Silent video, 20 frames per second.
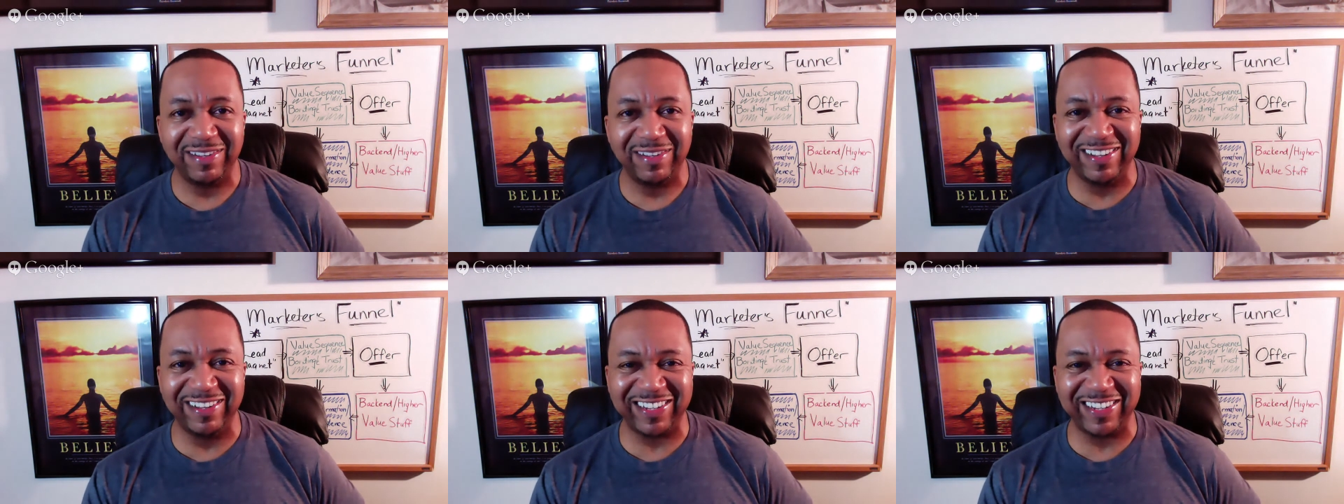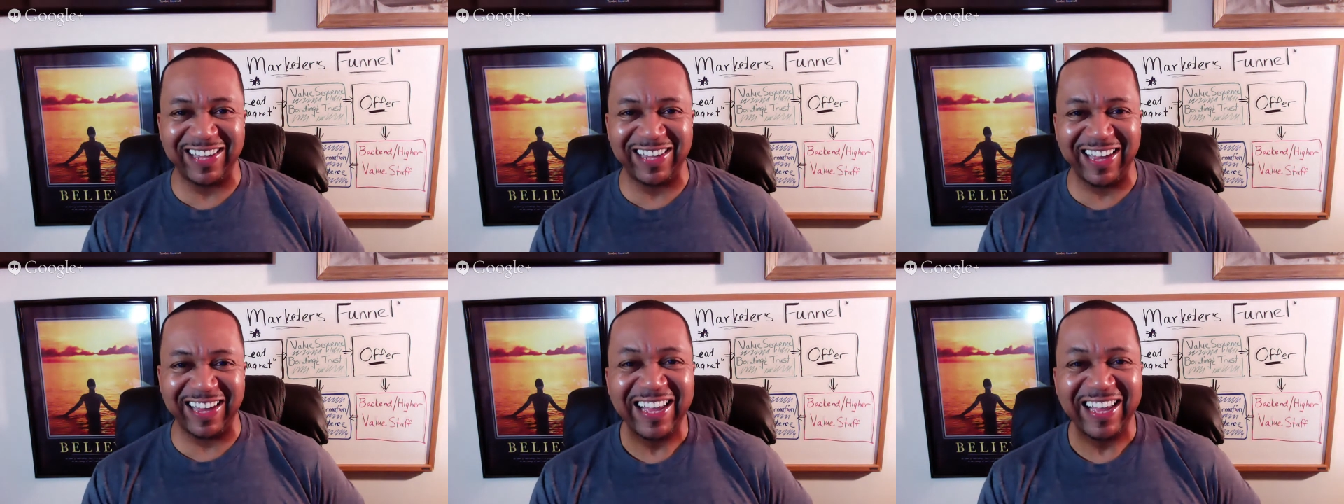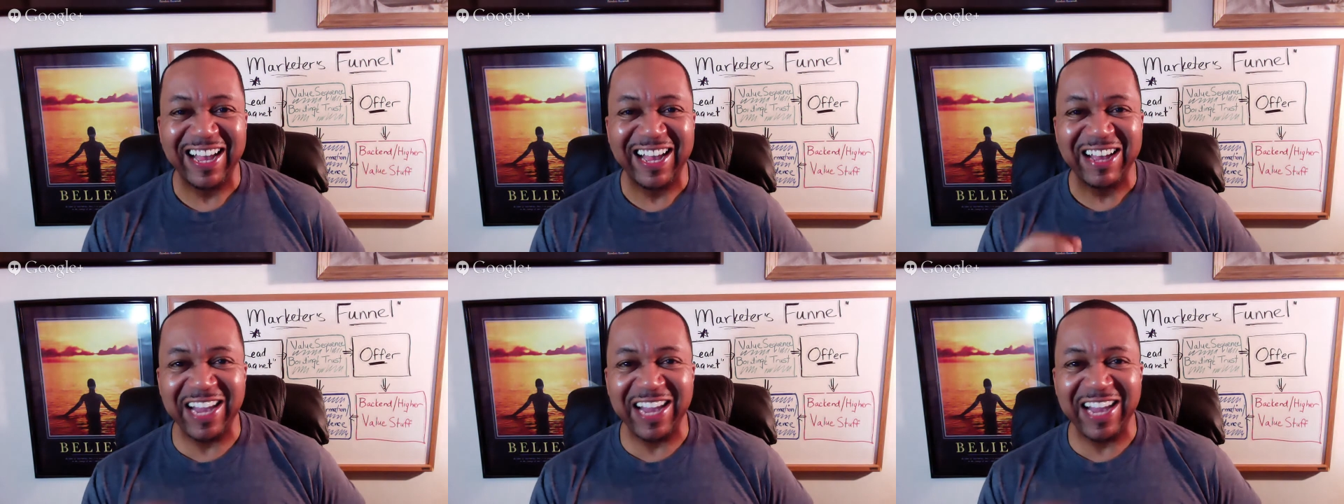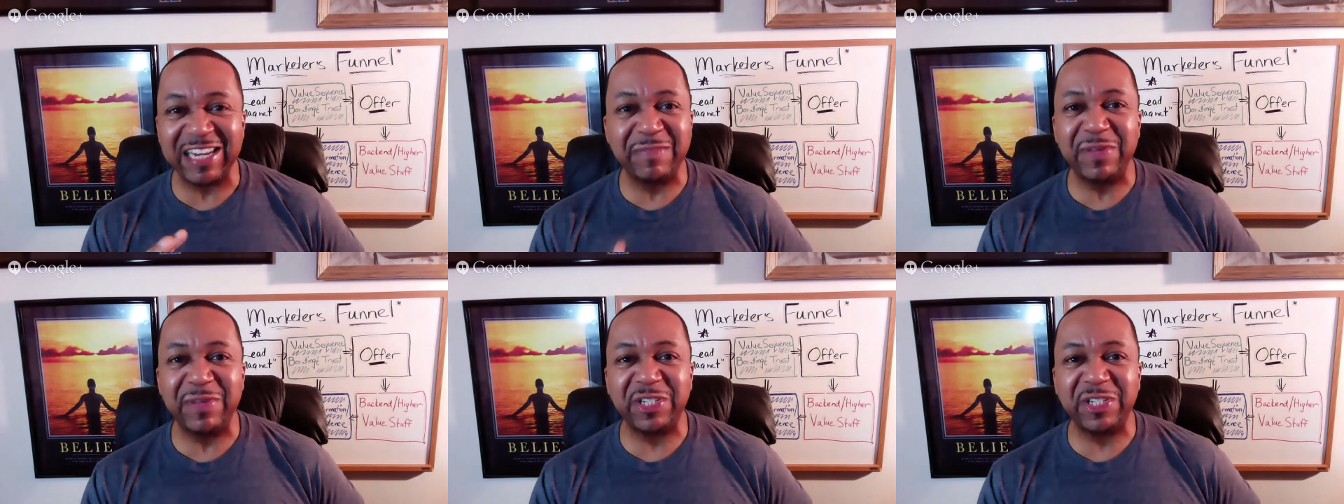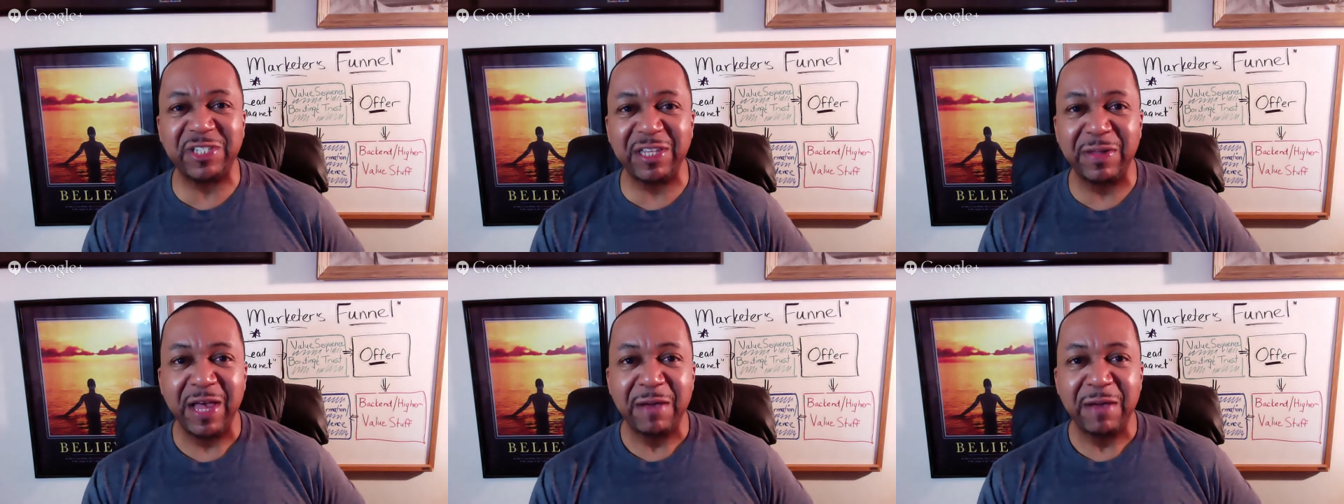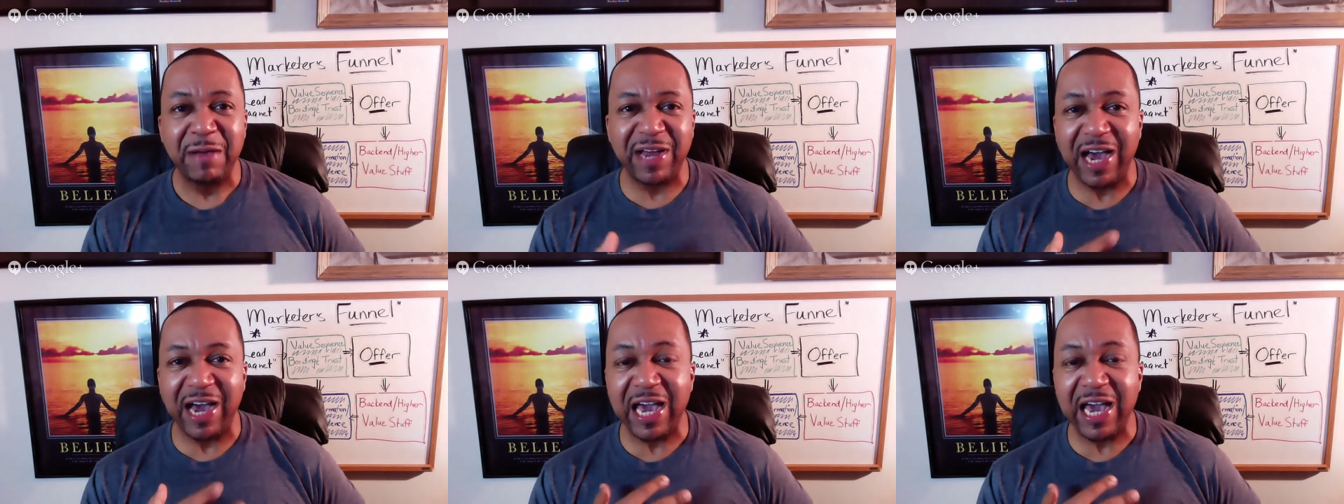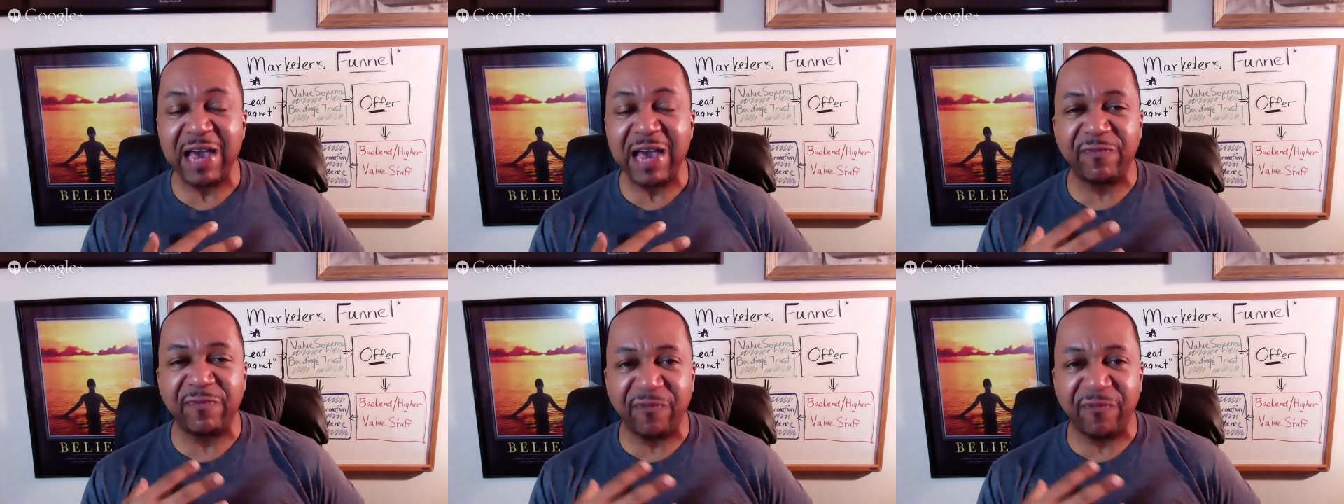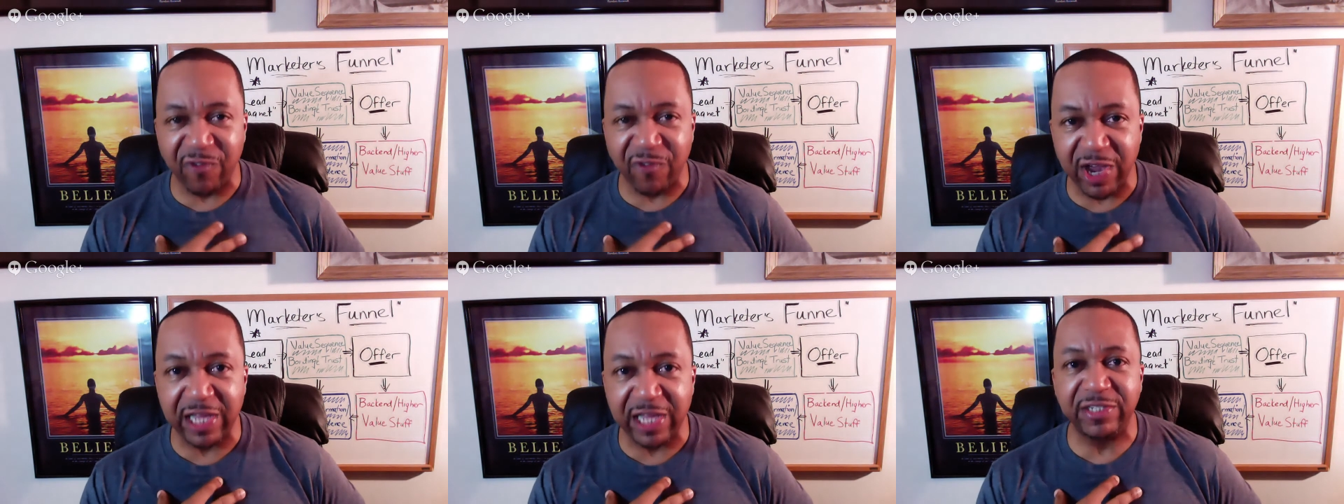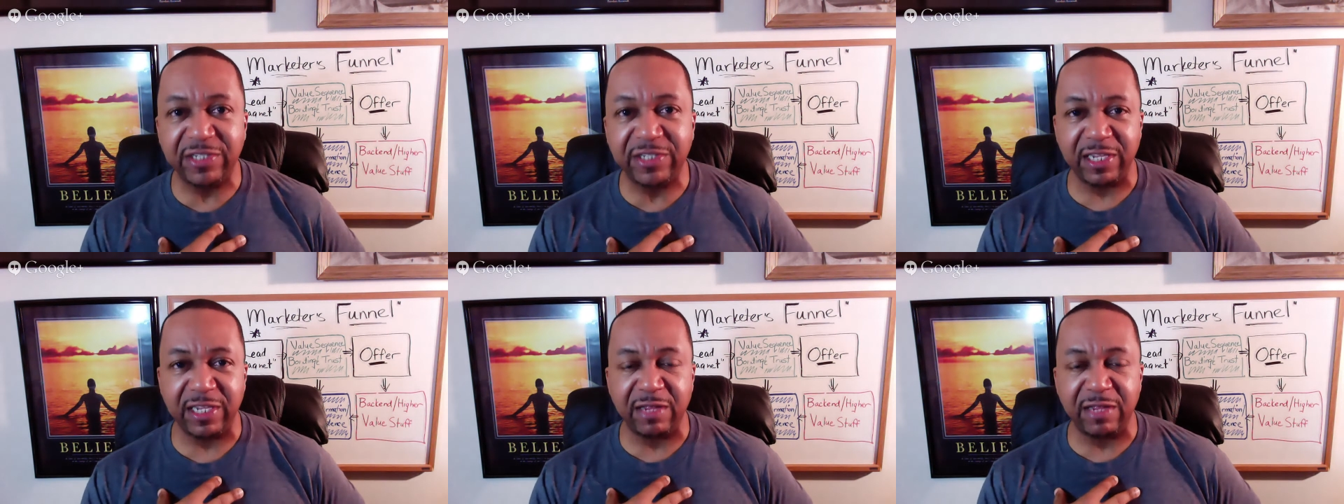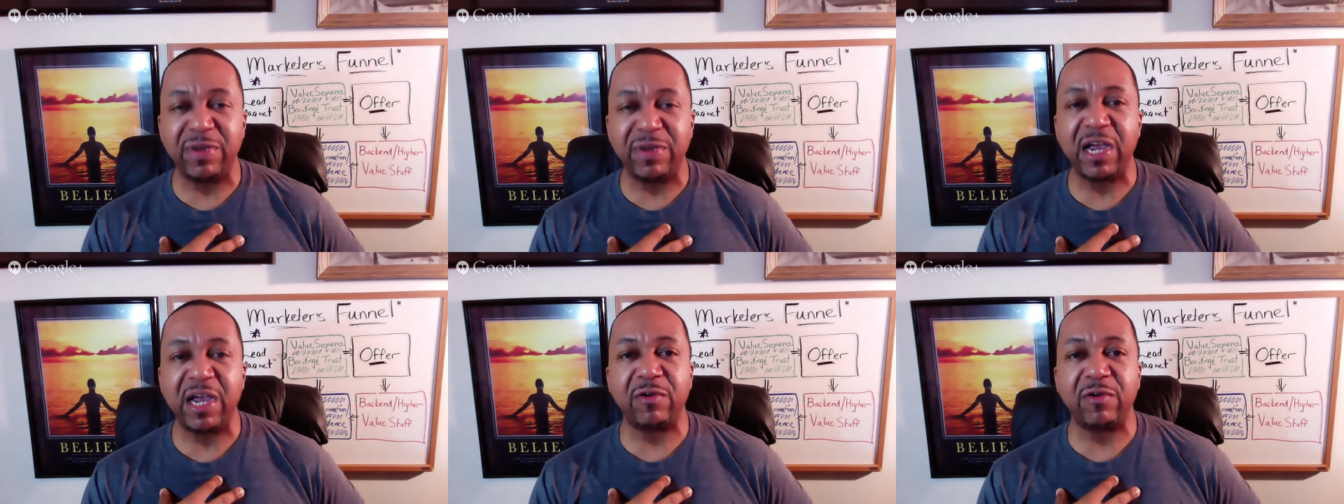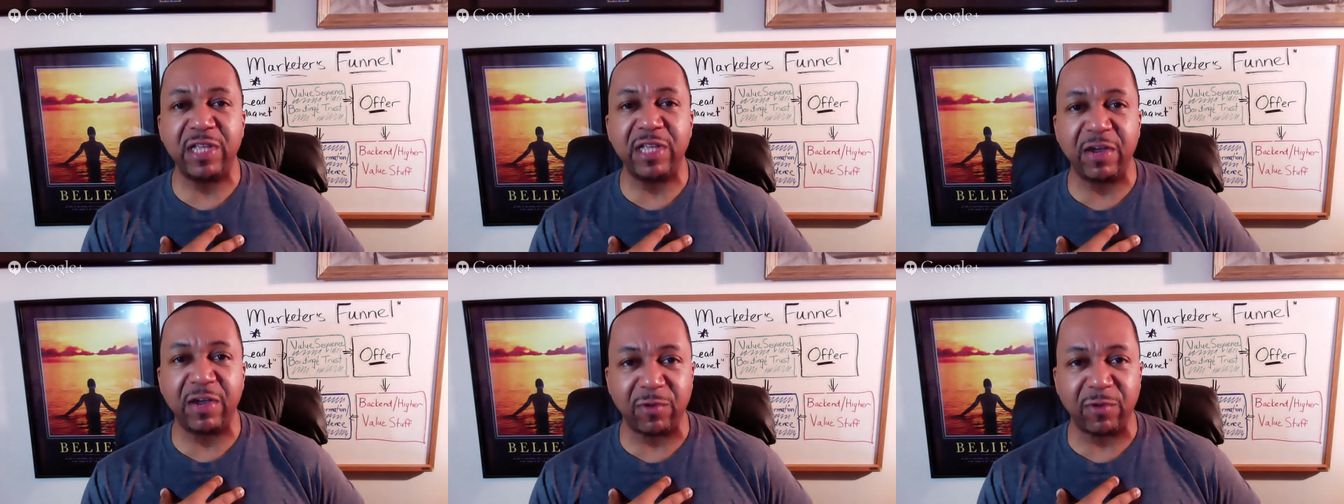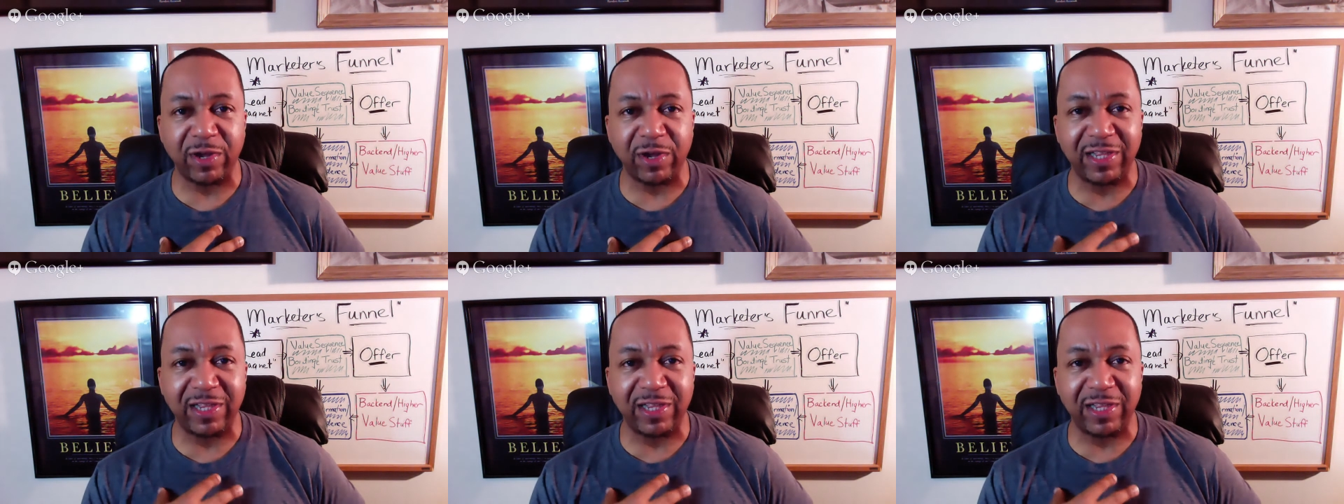Okay, not going to mention any. But I have friends in Empower Network,